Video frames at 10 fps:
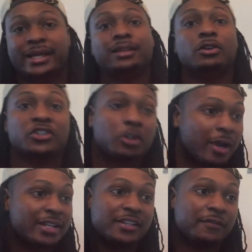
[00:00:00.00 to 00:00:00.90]
It looks
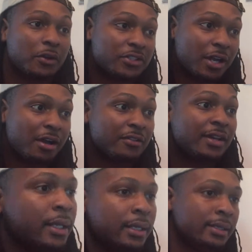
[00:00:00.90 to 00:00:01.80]
crazy, first off.
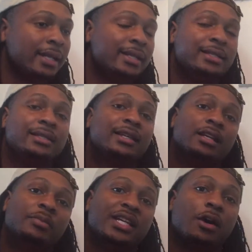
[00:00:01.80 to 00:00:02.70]
Now, this is
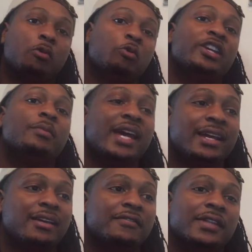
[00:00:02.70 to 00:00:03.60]
gonna be a
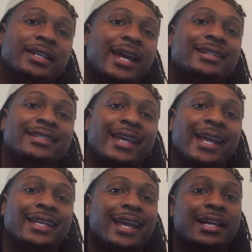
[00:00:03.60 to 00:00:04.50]
remake of the nineteen
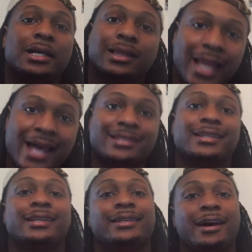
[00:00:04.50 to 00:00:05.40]
eighty-eight
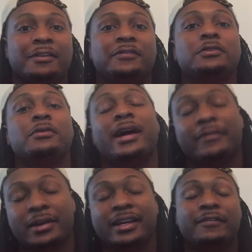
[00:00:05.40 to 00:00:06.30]
classic. Now, if you
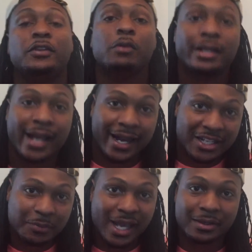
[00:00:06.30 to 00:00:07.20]
have, a, if you a
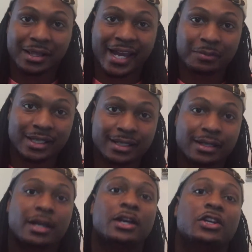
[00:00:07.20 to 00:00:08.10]
nineties baby like me,
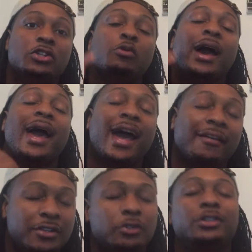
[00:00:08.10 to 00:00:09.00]
you
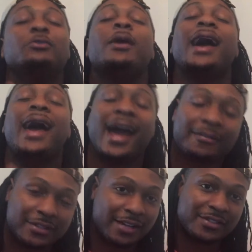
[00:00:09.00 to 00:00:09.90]
have to, you
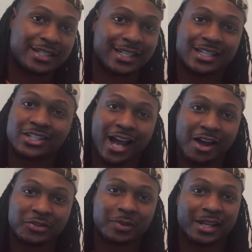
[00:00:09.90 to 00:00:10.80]
have to have seen
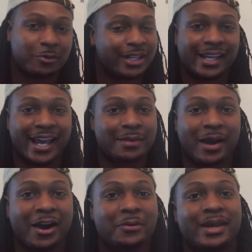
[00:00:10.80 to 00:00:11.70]
Child's Play when it came
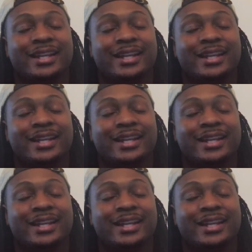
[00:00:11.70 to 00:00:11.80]
out, man.